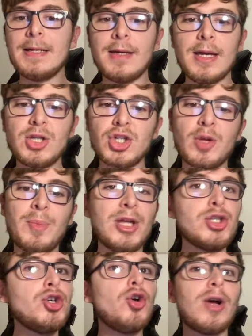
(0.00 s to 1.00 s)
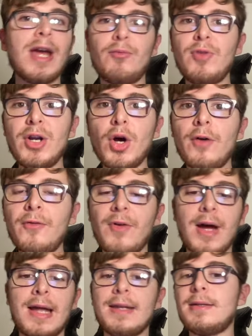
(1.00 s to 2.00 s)
it just depends who you're getting rid of,
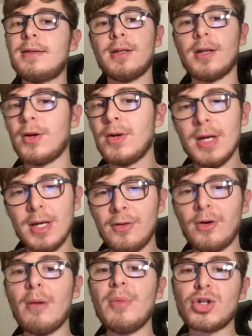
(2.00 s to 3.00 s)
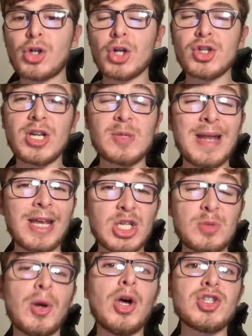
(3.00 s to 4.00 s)
and, you know, remember, Trossard is playing
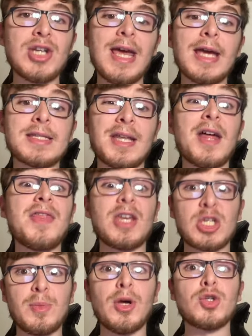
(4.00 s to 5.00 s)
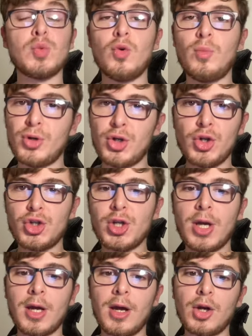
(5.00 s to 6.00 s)
Spurs next, and I think Spurs will produce
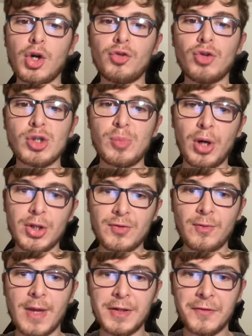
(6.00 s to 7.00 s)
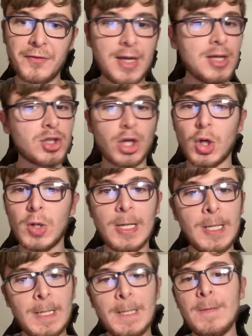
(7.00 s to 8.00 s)
a good response from their defeat, so
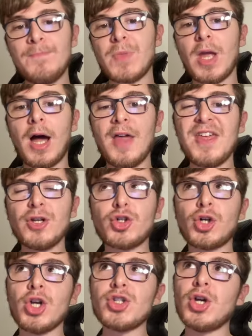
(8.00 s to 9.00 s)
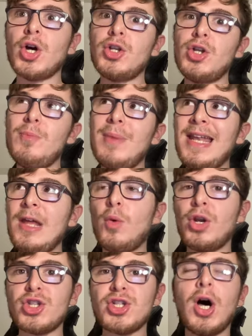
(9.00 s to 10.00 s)
I think Trossard, you mainly want
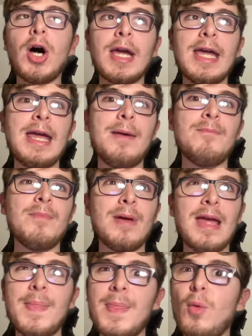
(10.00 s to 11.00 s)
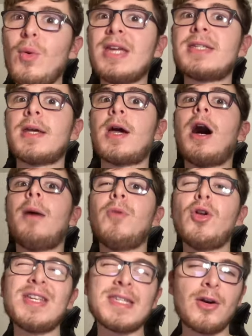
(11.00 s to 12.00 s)
to target him in the weeks to come, not
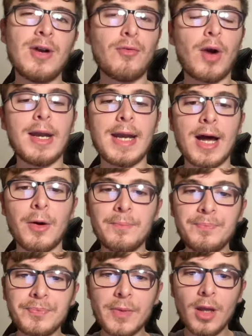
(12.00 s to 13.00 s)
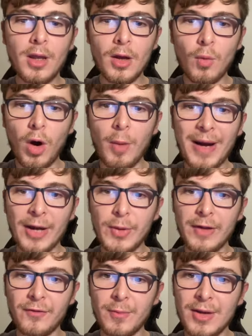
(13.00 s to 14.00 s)
necessarily right now. What a bad
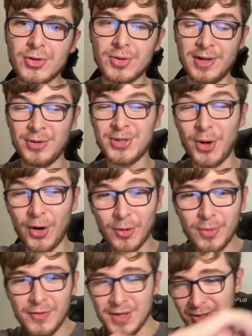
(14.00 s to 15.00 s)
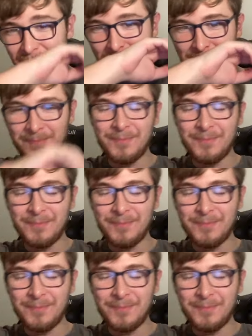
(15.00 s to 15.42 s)
week for me. It was a horror movie, sorry.